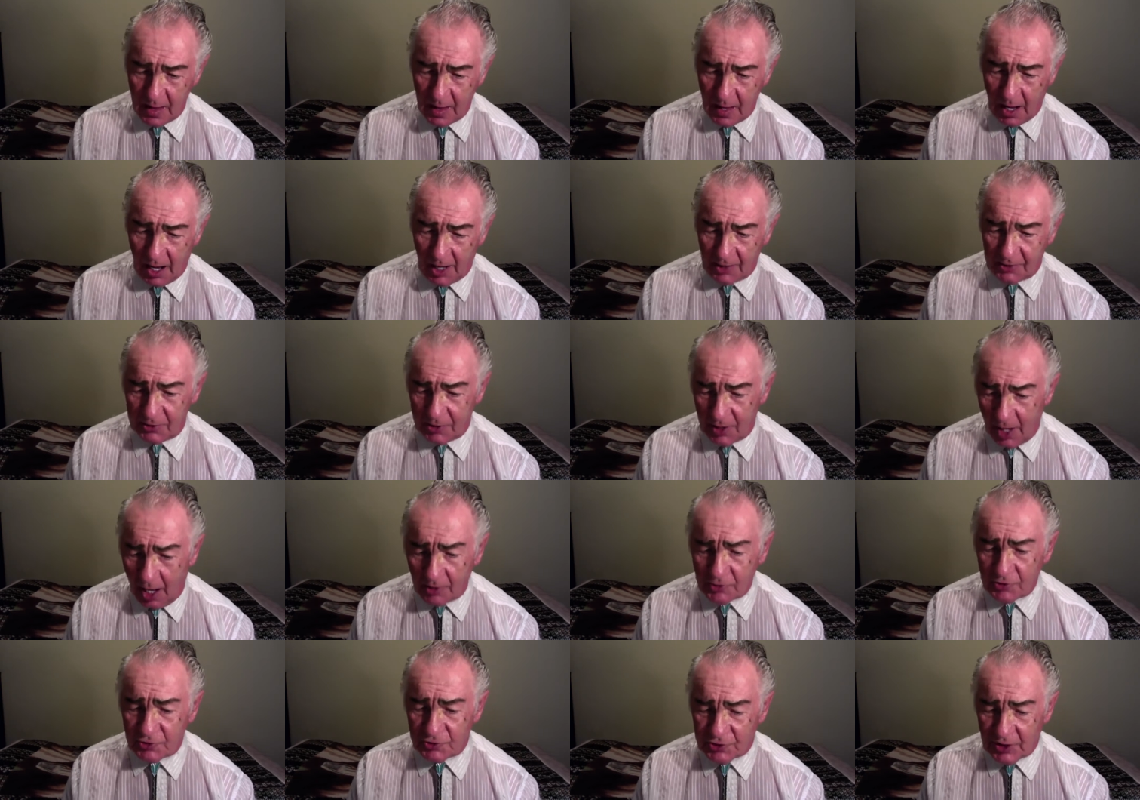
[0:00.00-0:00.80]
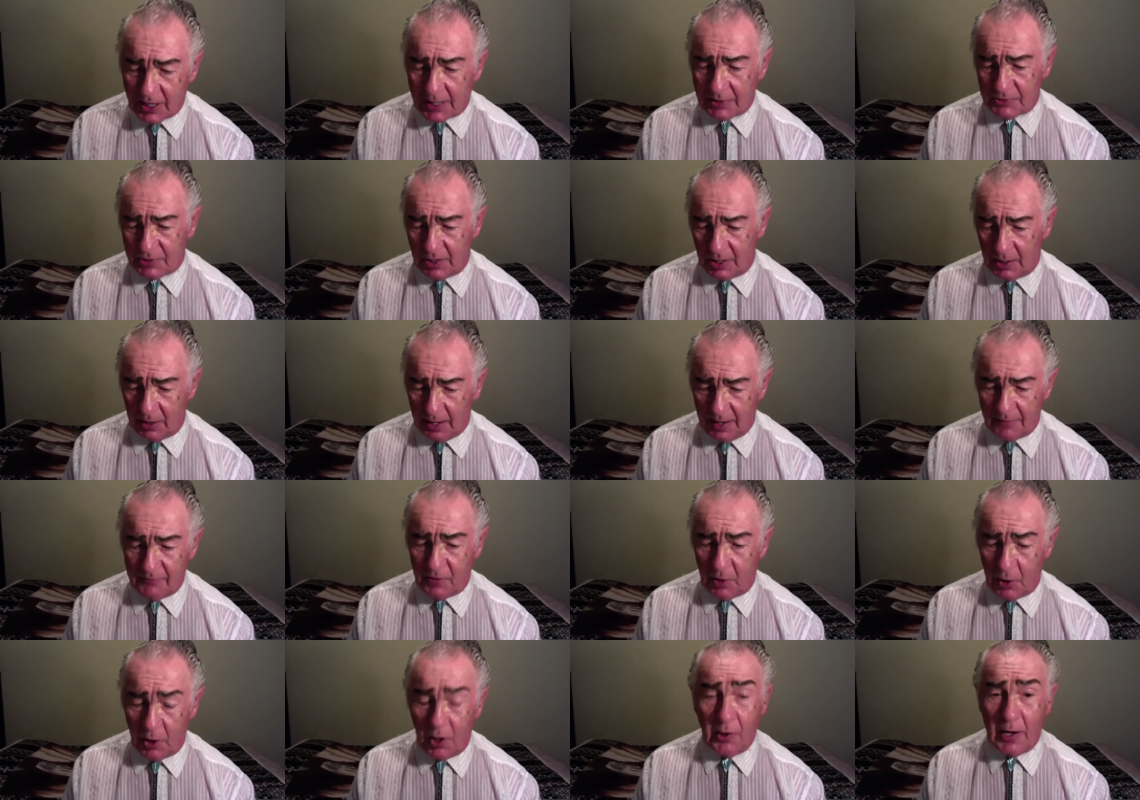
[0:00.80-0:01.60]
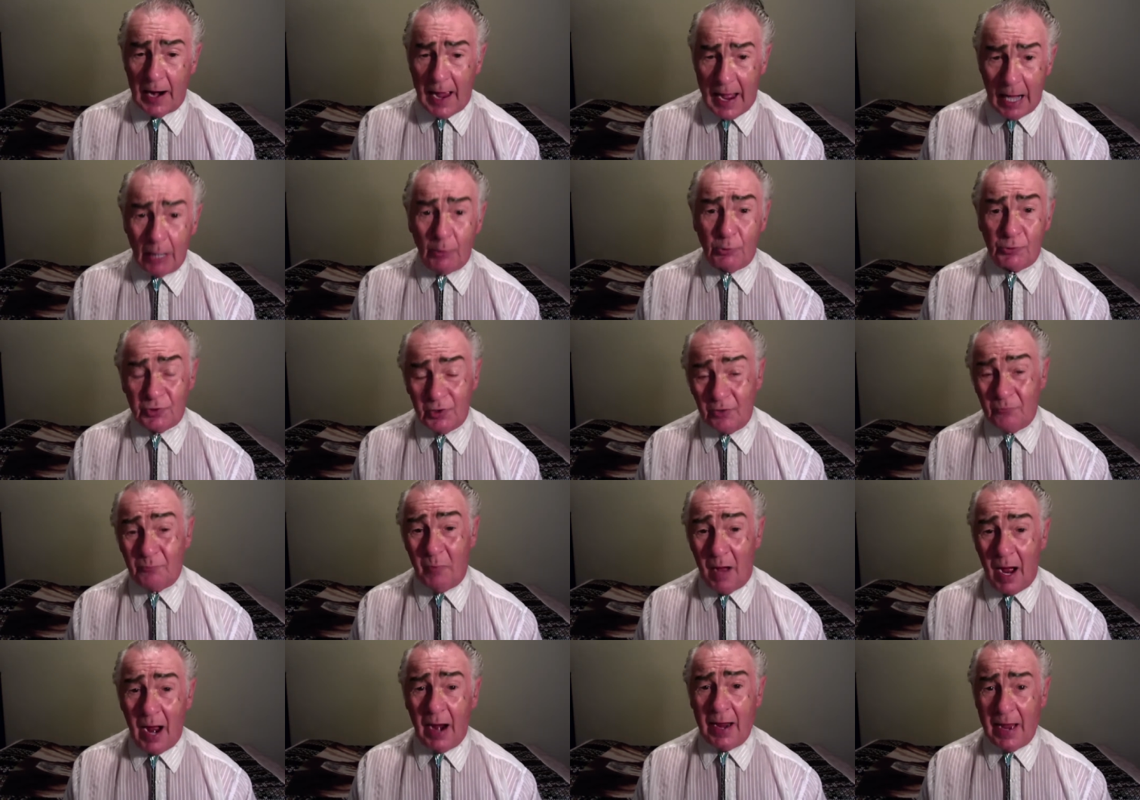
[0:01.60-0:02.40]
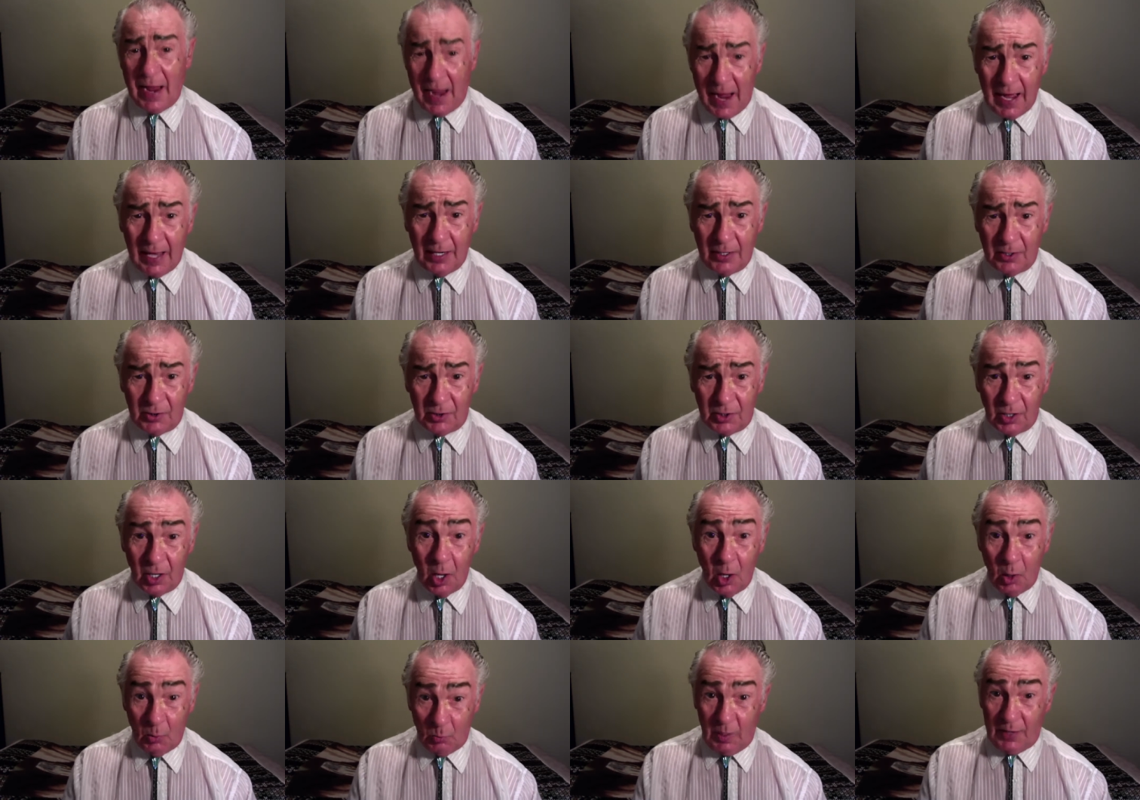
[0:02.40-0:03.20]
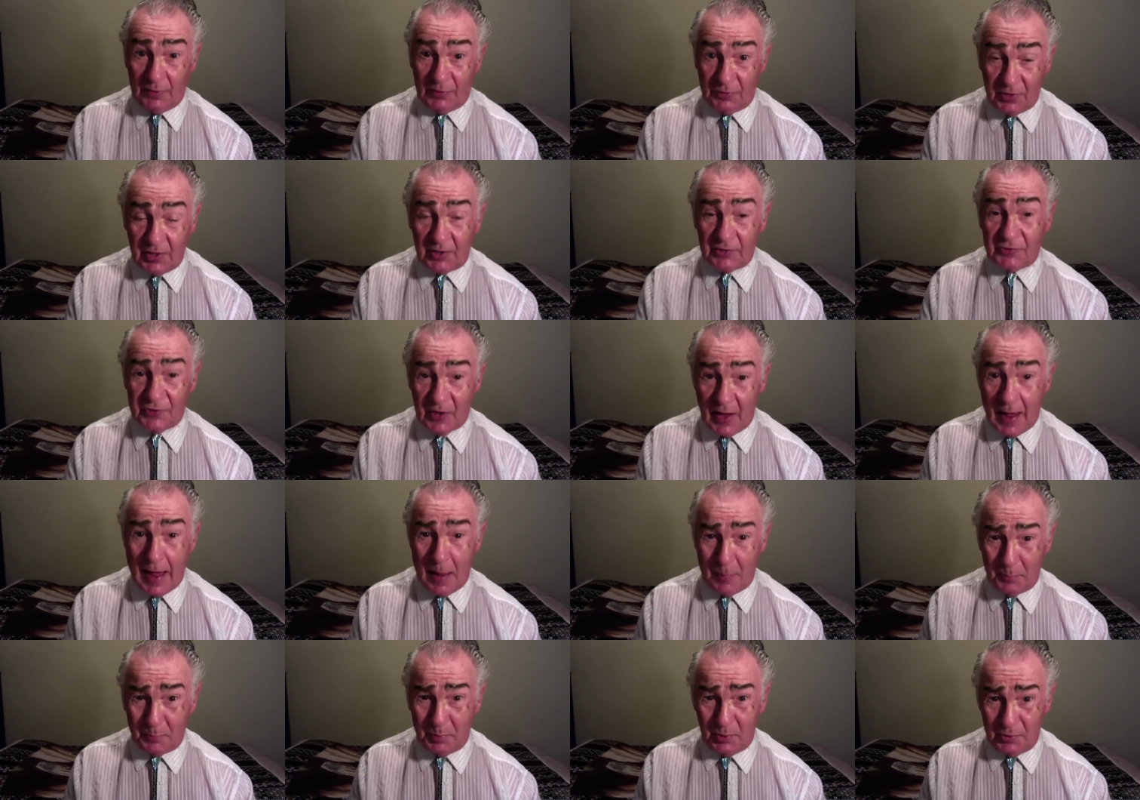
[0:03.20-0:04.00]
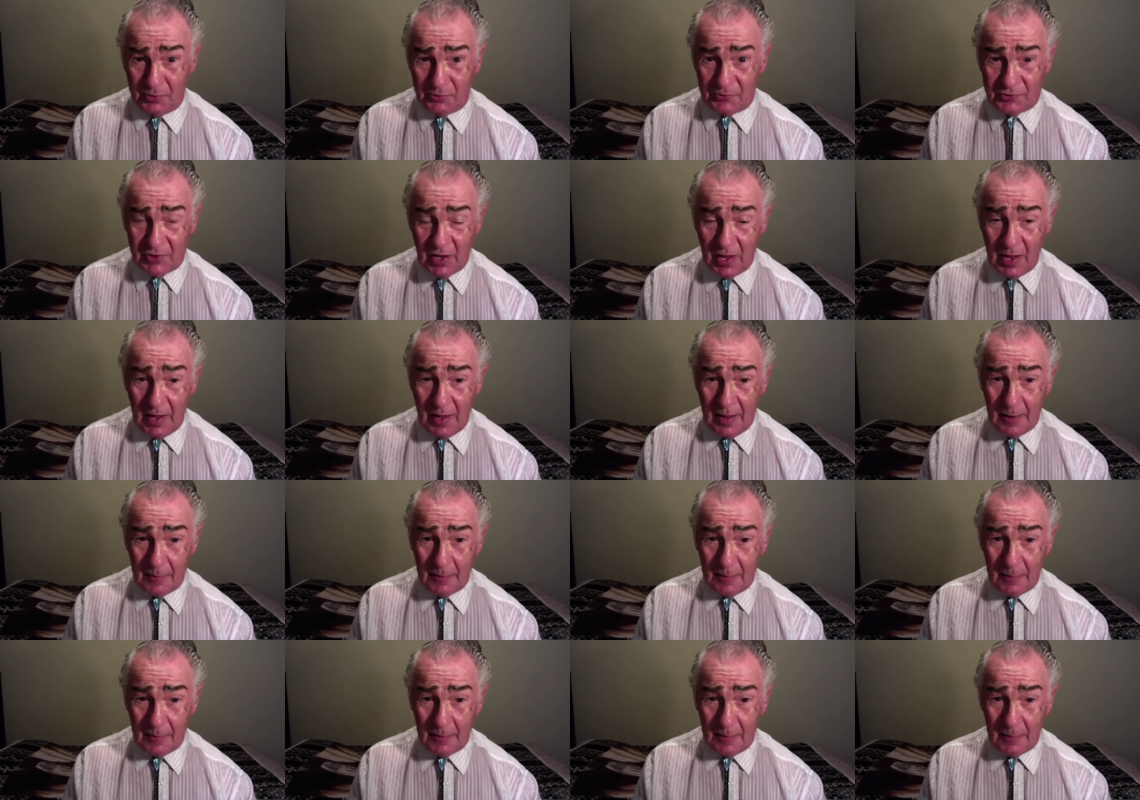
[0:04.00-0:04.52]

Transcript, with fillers: and none shall deliver her out of my hand. When this happens,